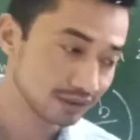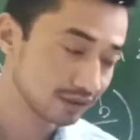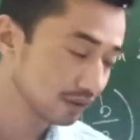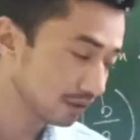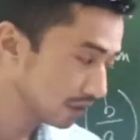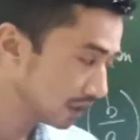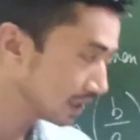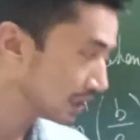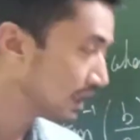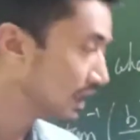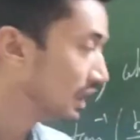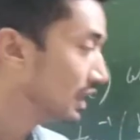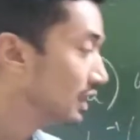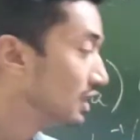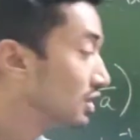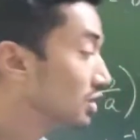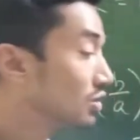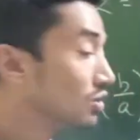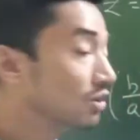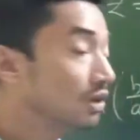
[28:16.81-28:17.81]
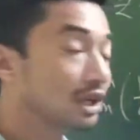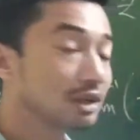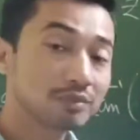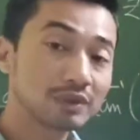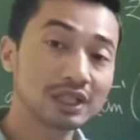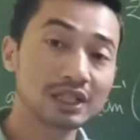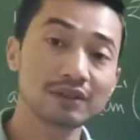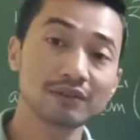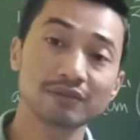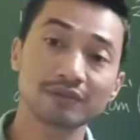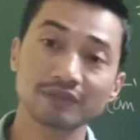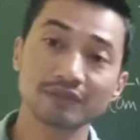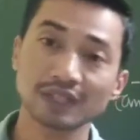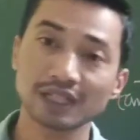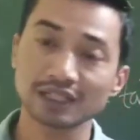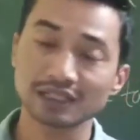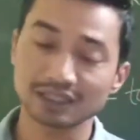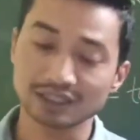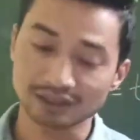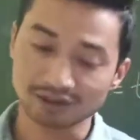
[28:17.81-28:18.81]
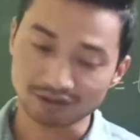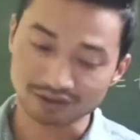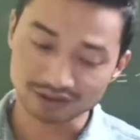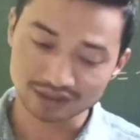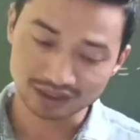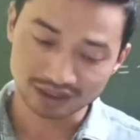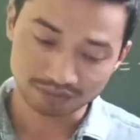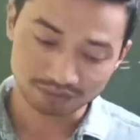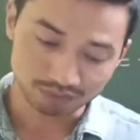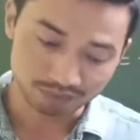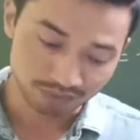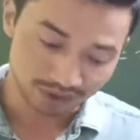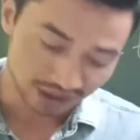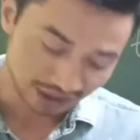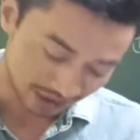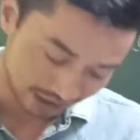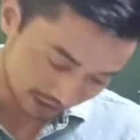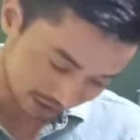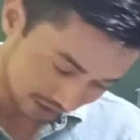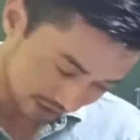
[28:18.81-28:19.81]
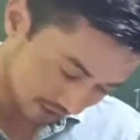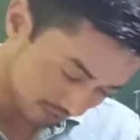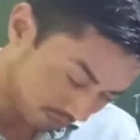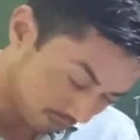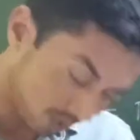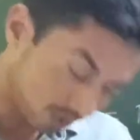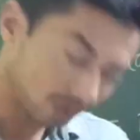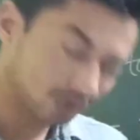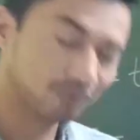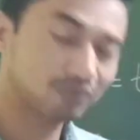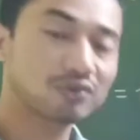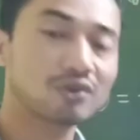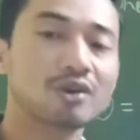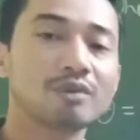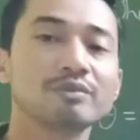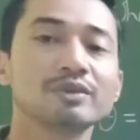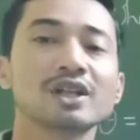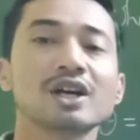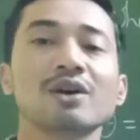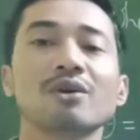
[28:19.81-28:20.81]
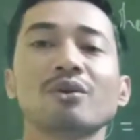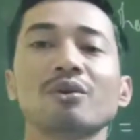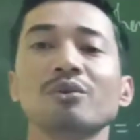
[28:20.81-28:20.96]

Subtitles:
Alright, so I believe that the concept behind this polar form now